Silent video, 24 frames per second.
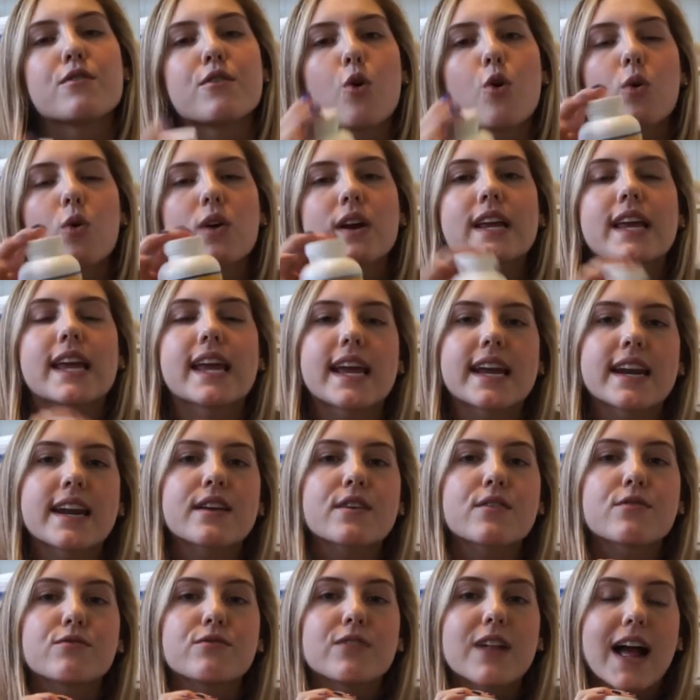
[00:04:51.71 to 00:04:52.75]
organic
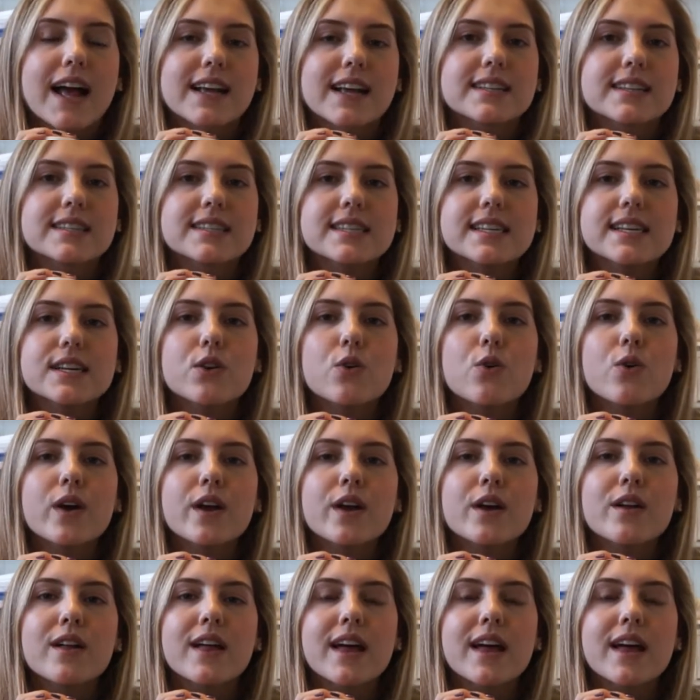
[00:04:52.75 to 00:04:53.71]
flaxseed oil,